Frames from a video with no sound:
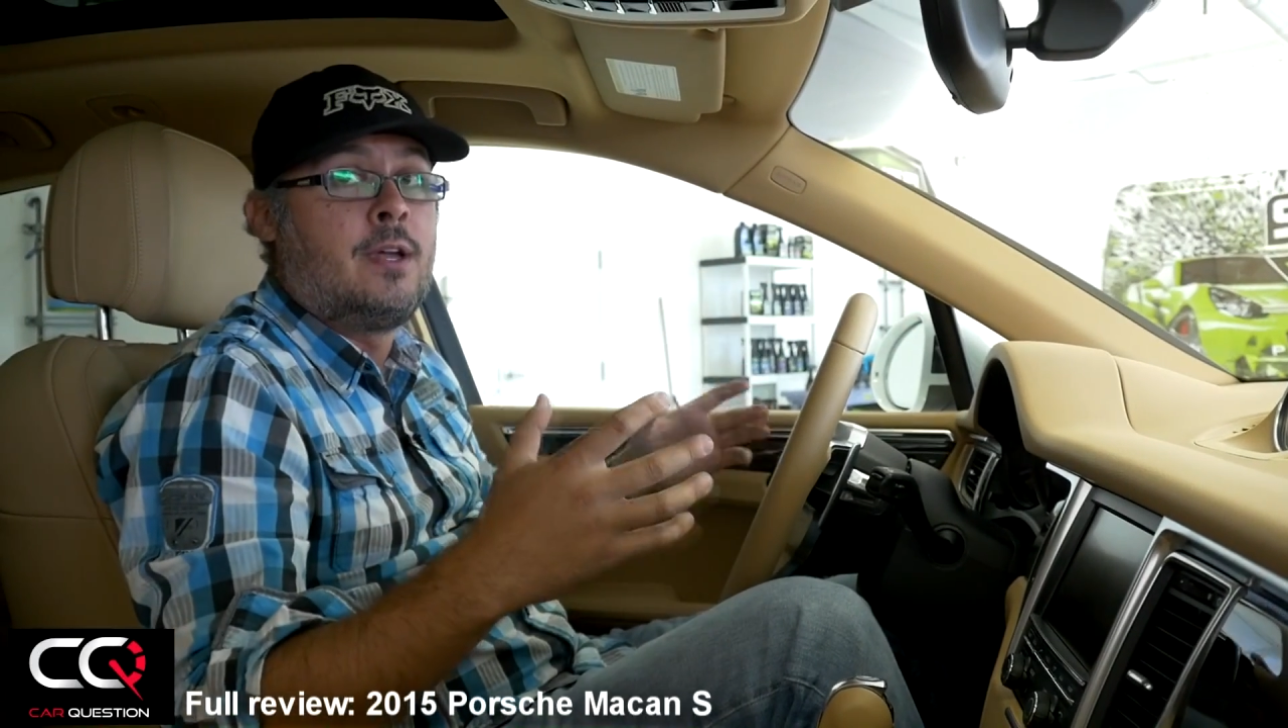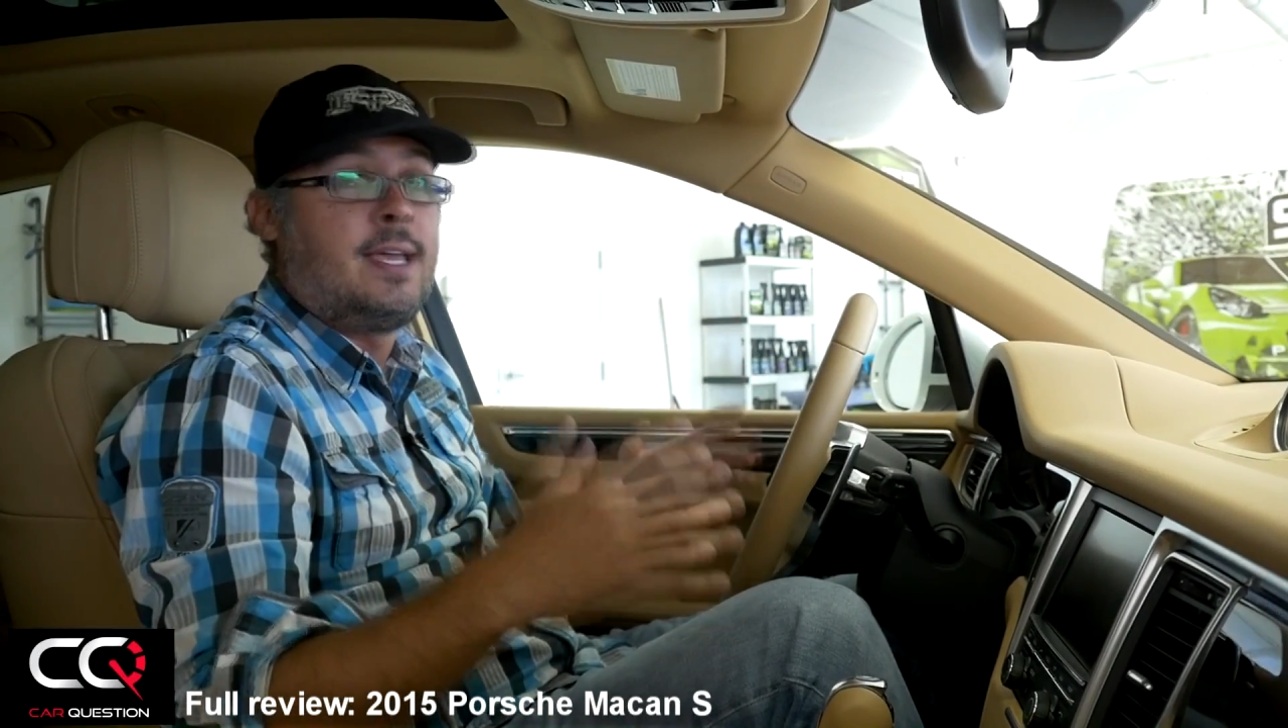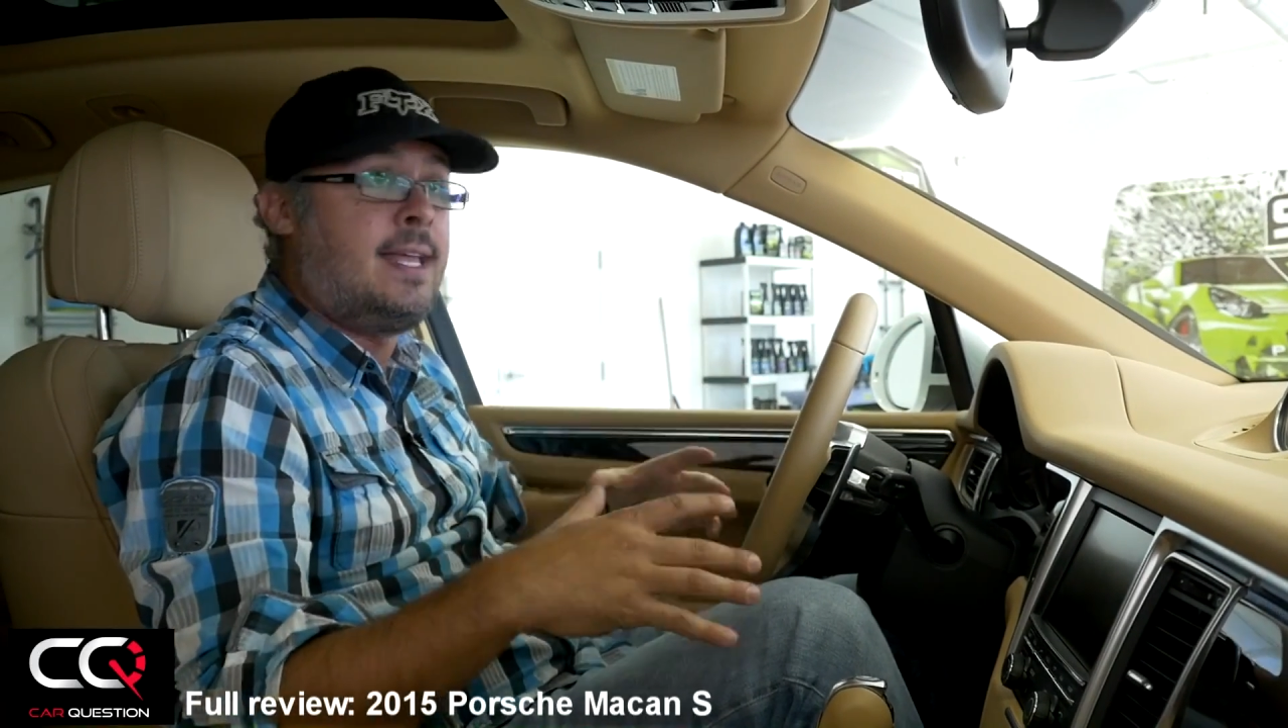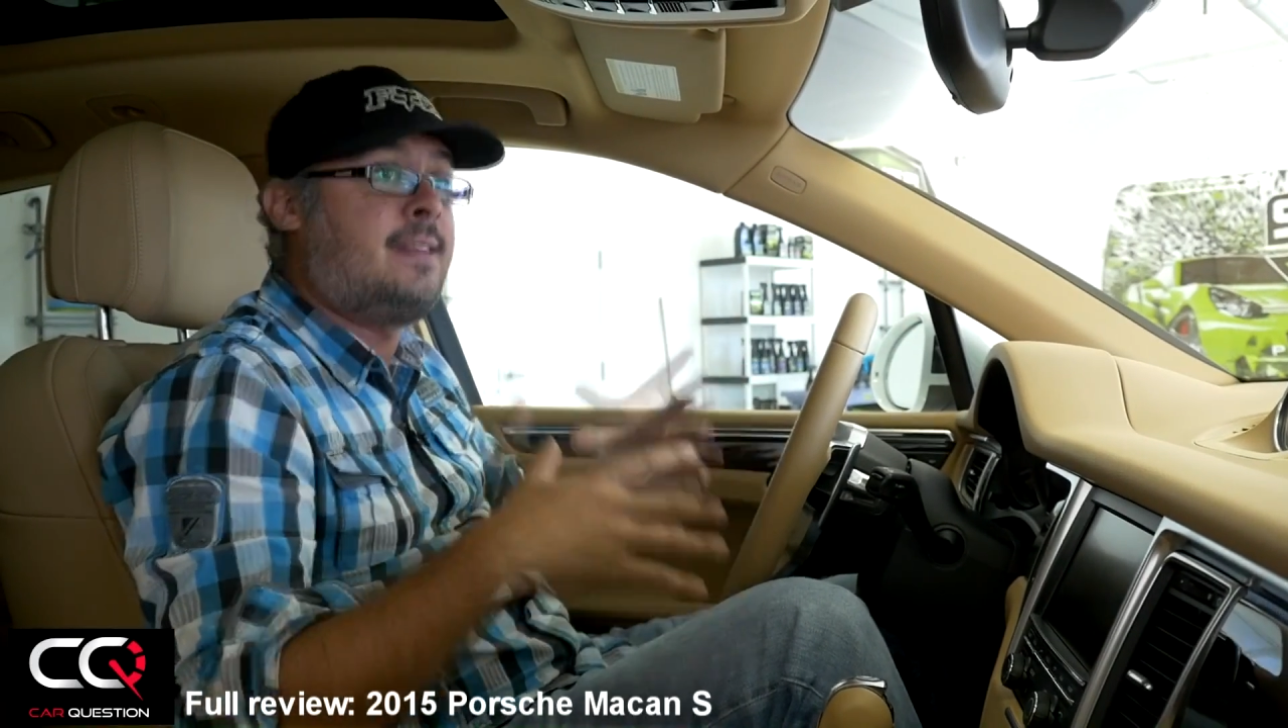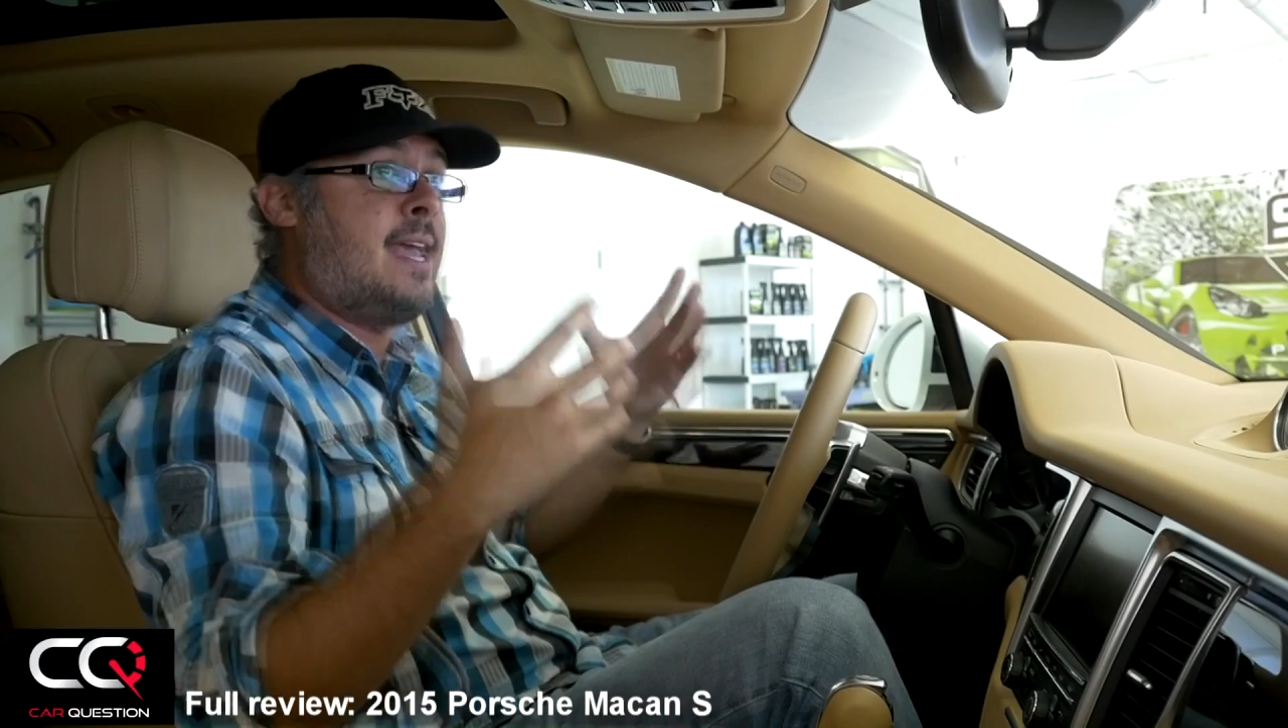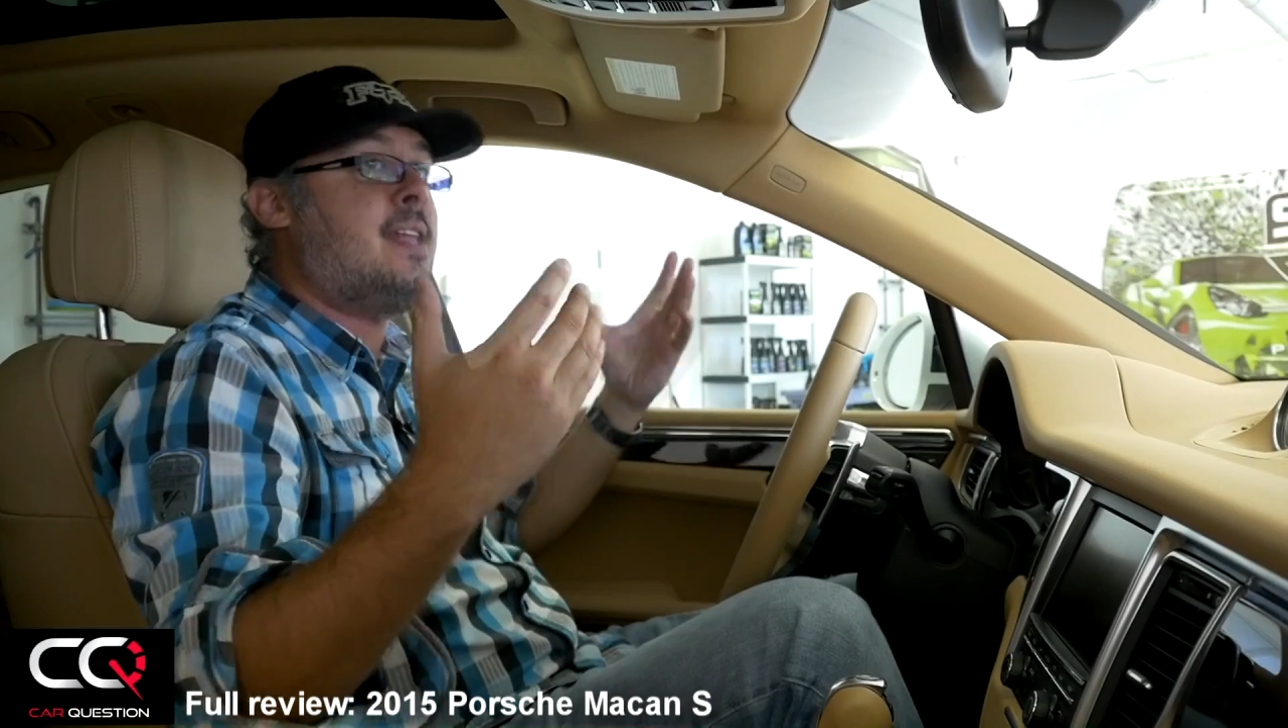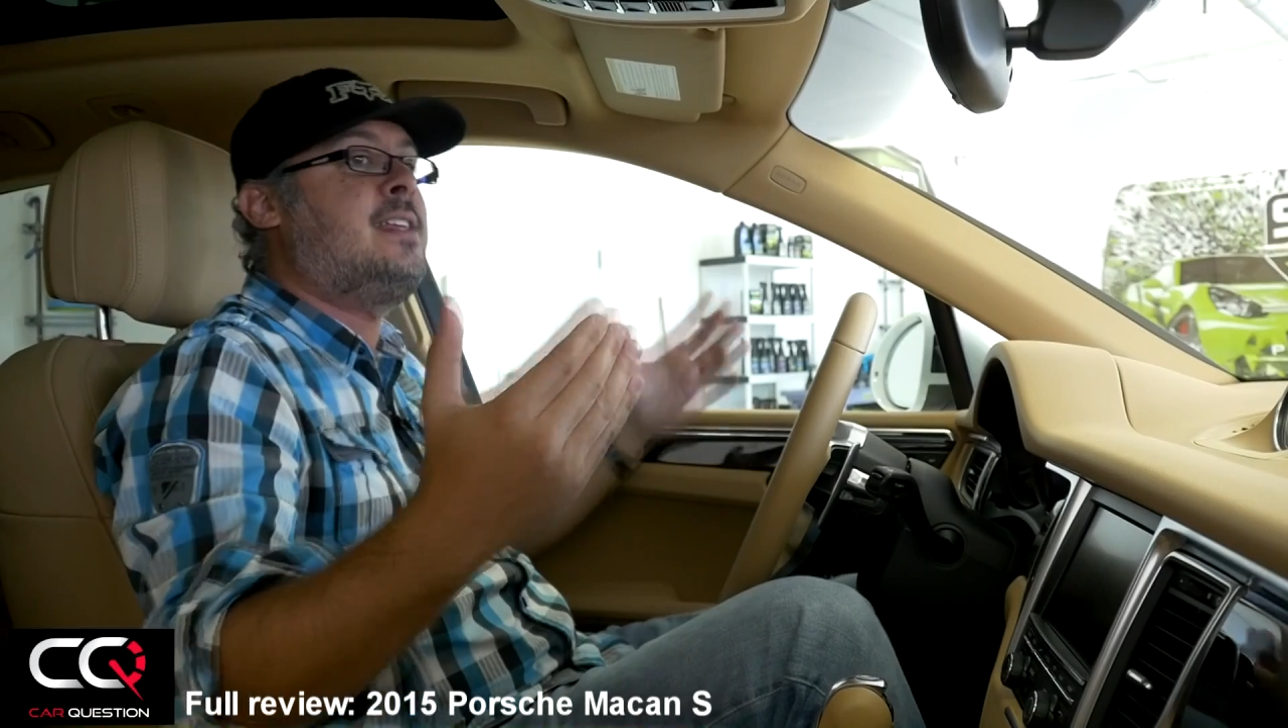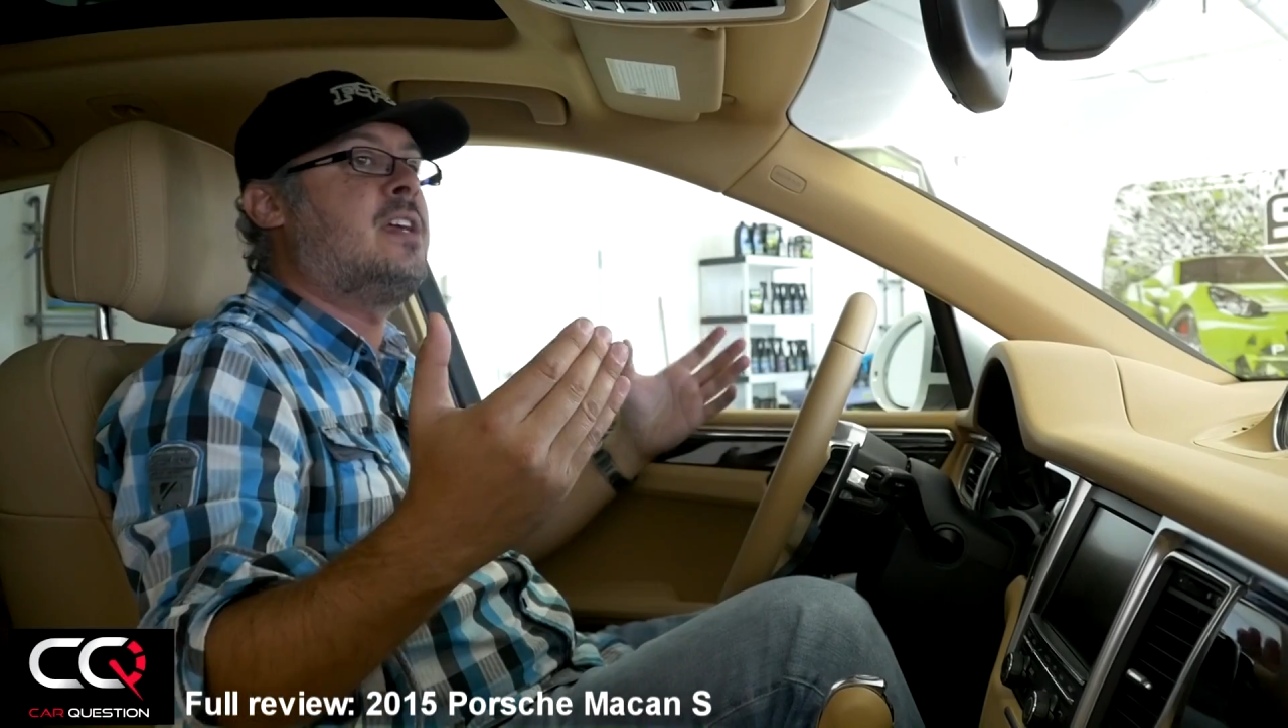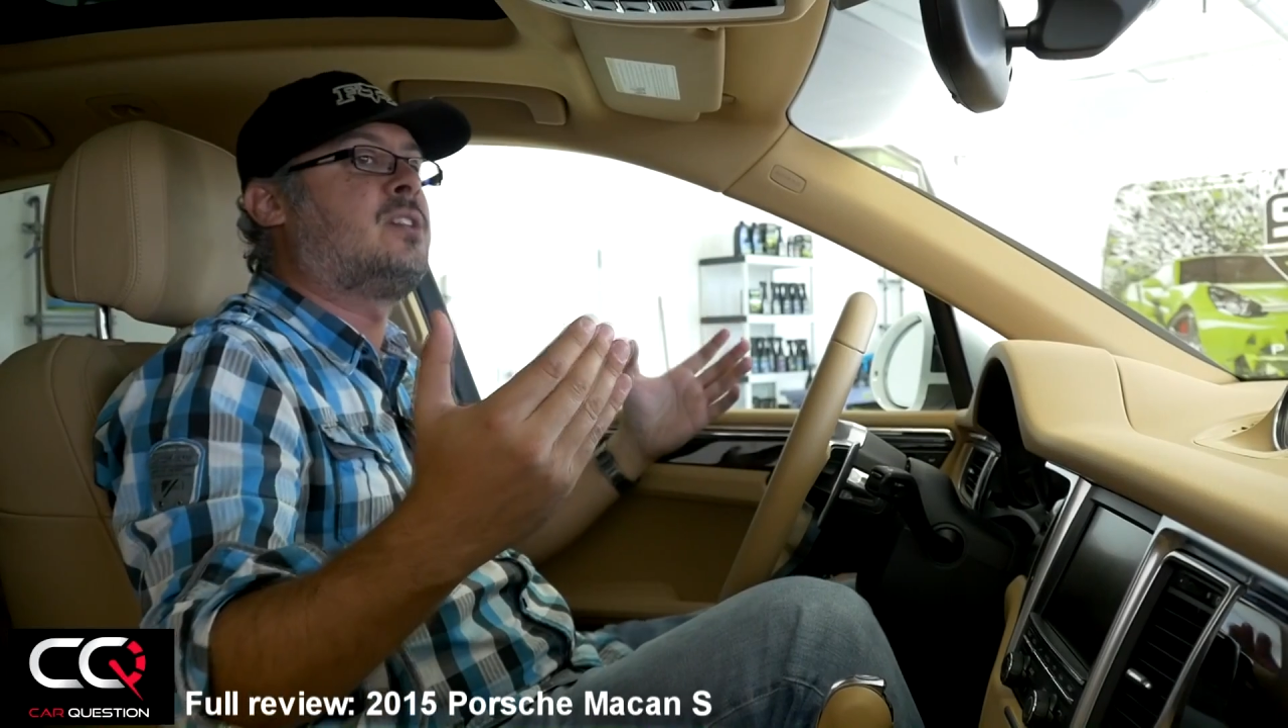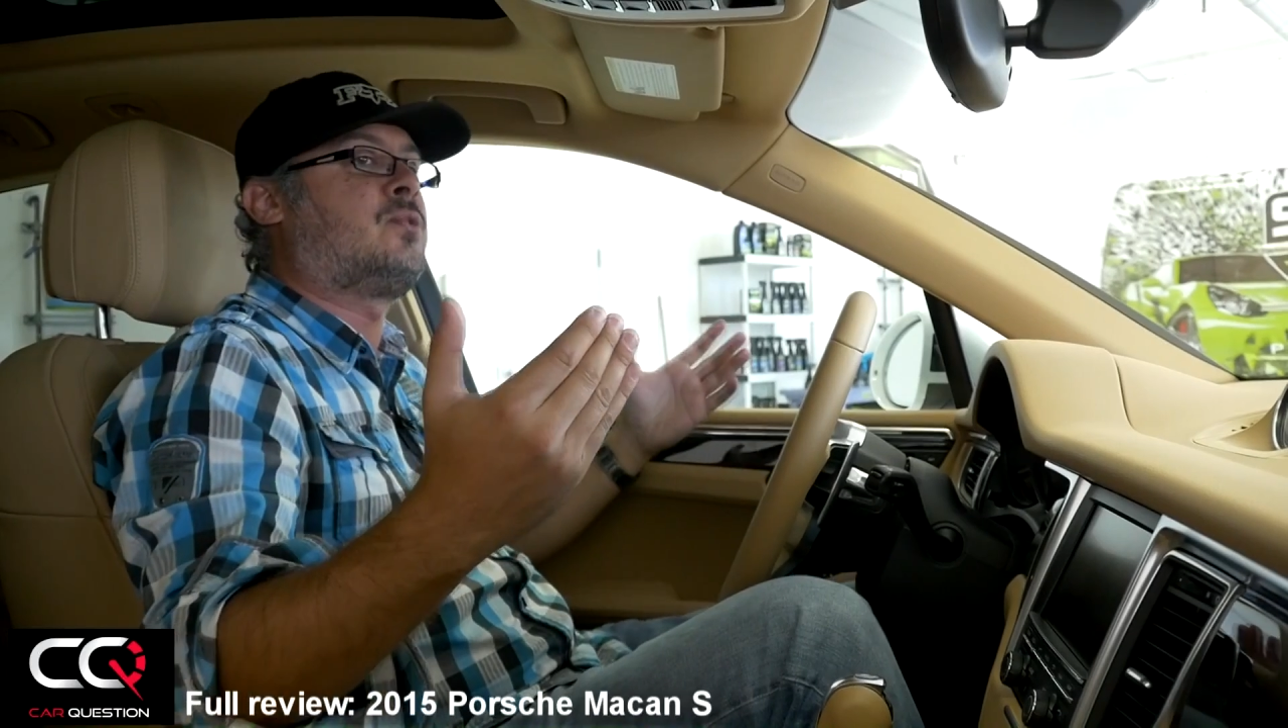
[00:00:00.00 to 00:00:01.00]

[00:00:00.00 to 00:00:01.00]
in 10 years